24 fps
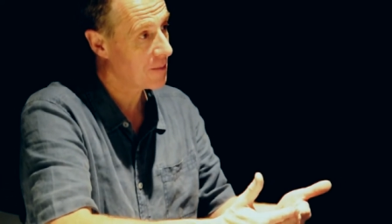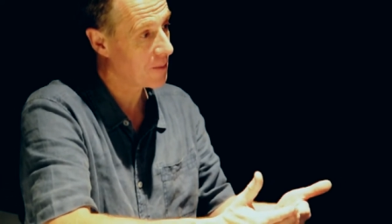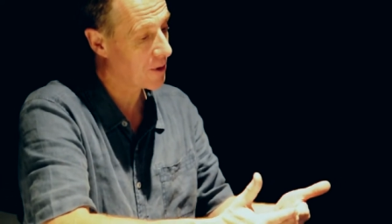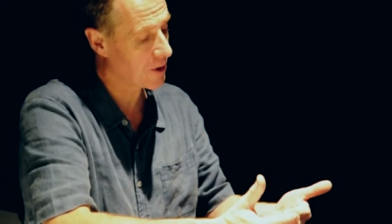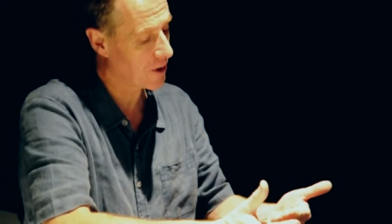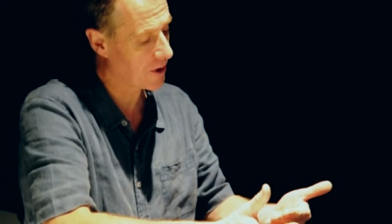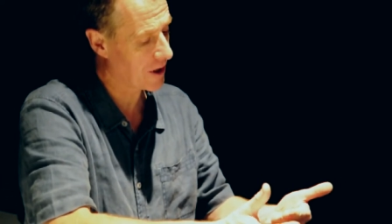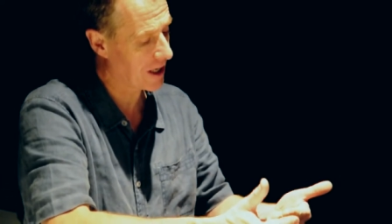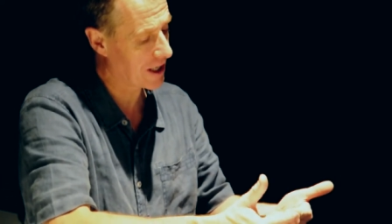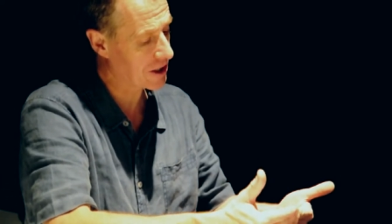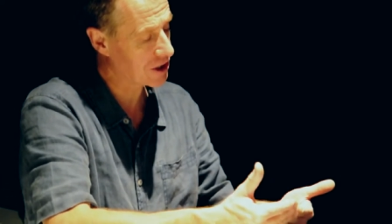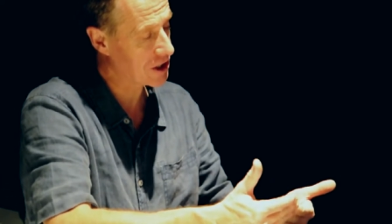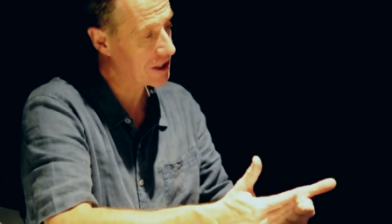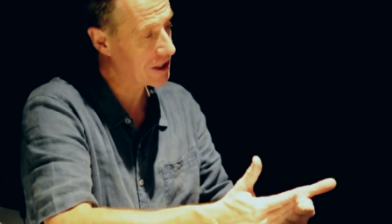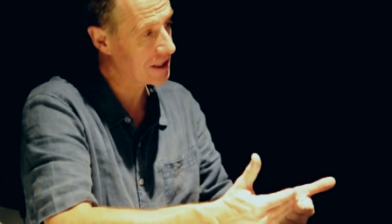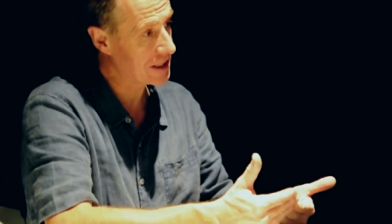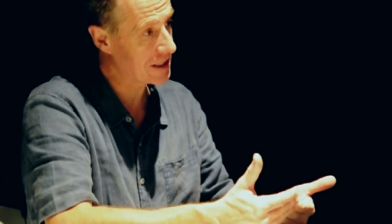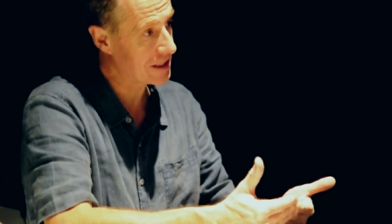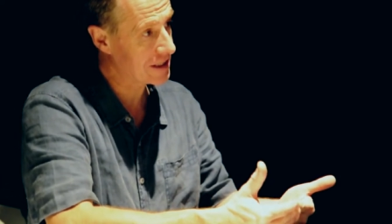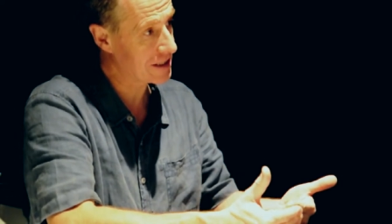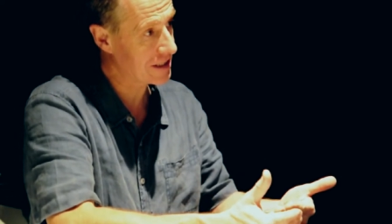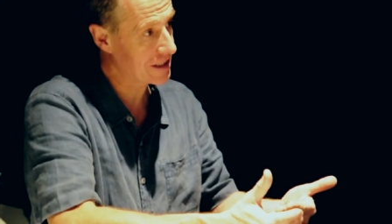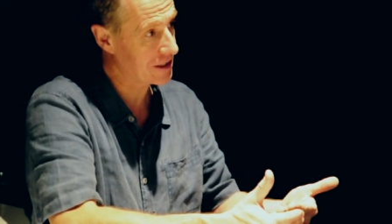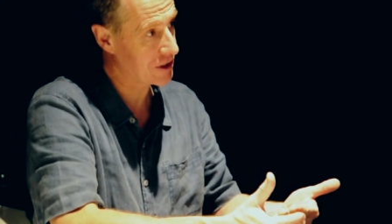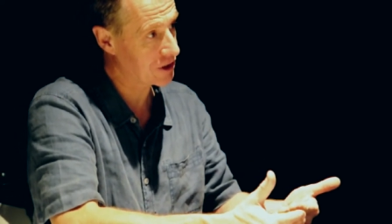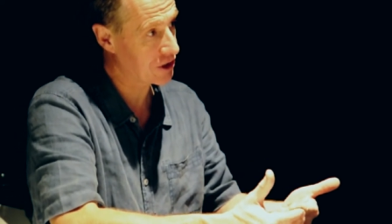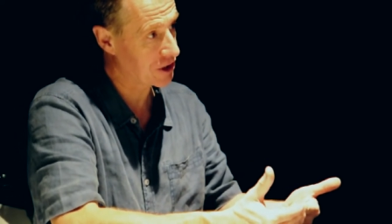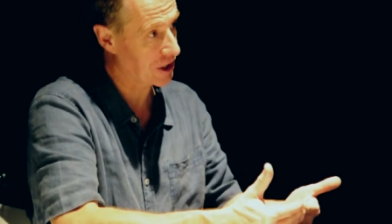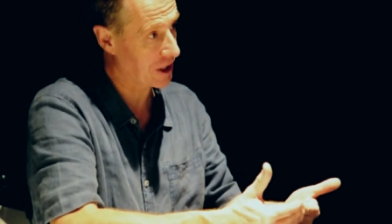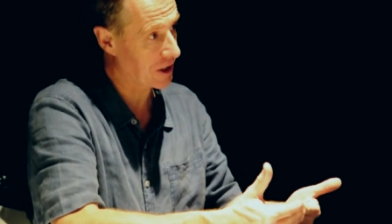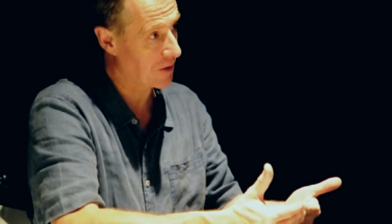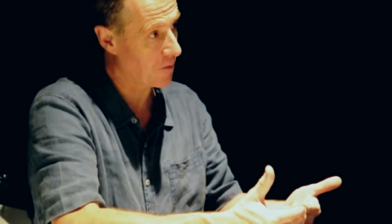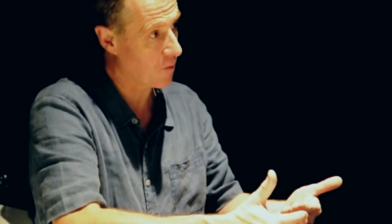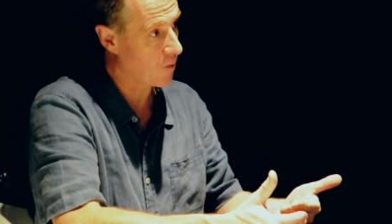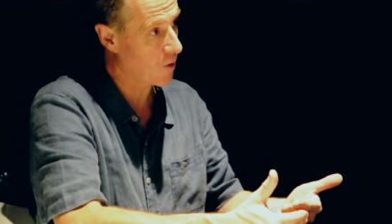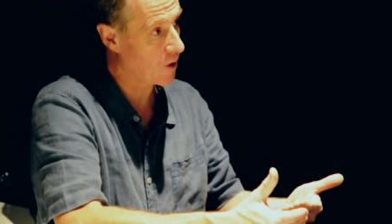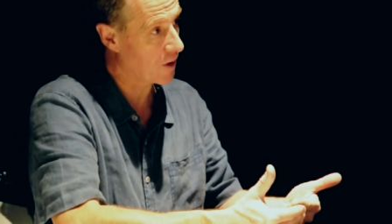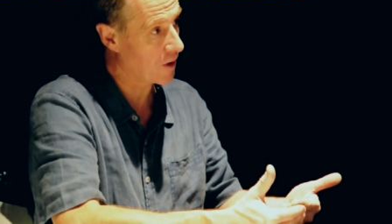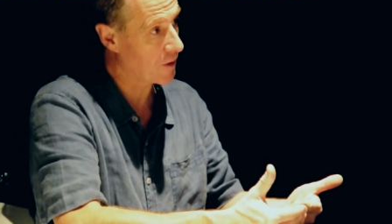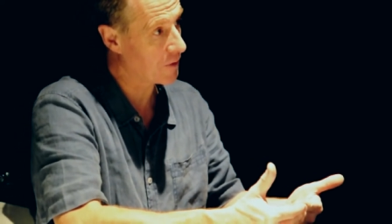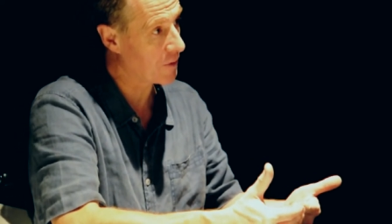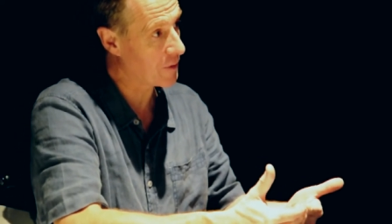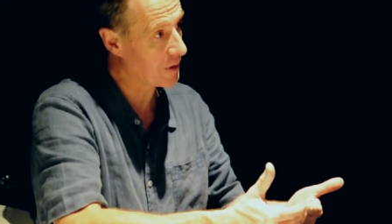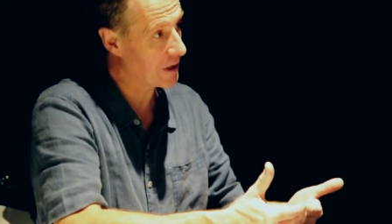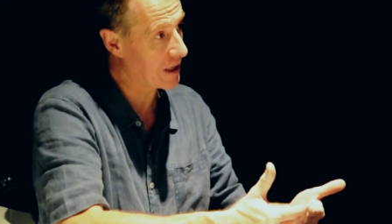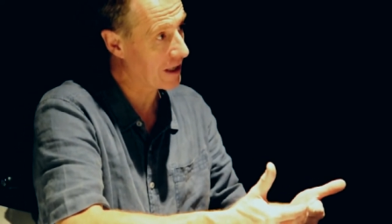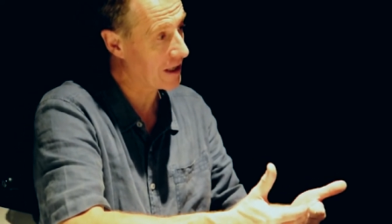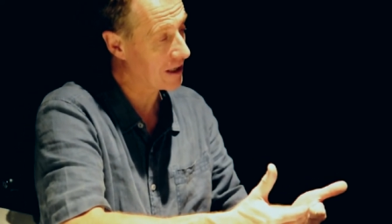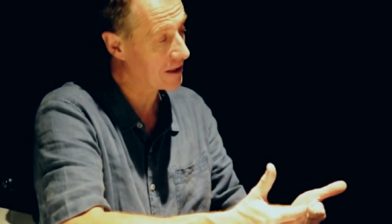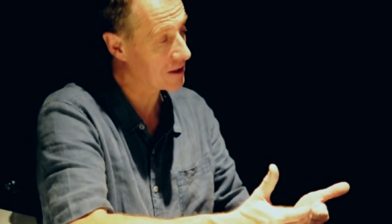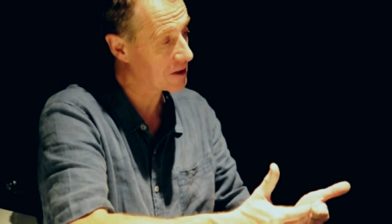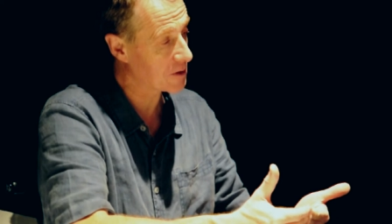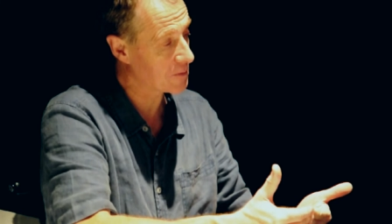but not actually teaching what the